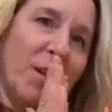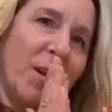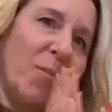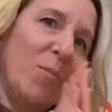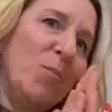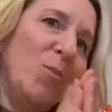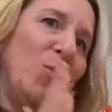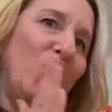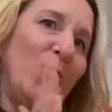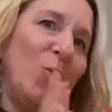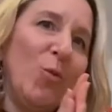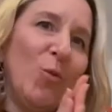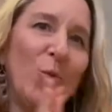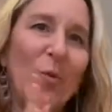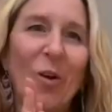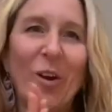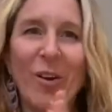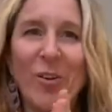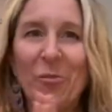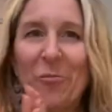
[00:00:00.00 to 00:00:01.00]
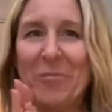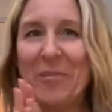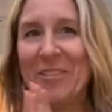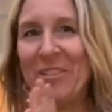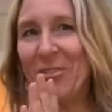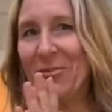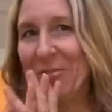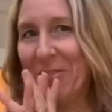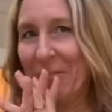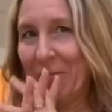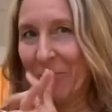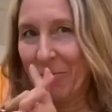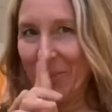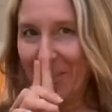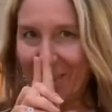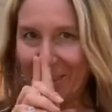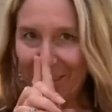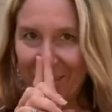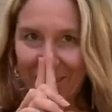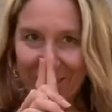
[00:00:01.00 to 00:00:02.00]
a moon water ritual,
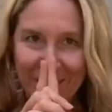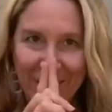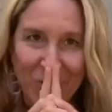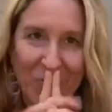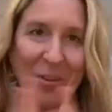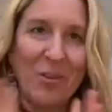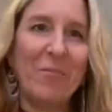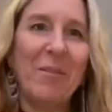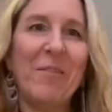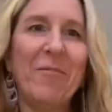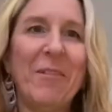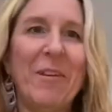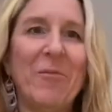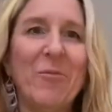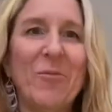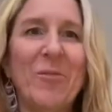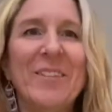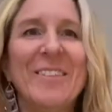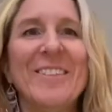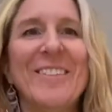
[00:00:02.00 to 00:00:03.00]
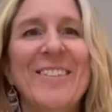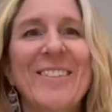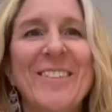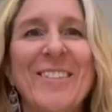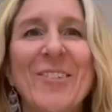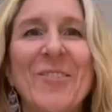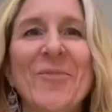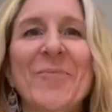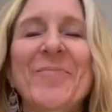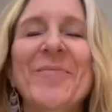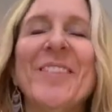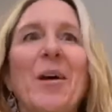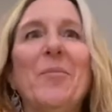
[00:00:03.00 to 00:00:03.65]
which is one of my favorite ones to do.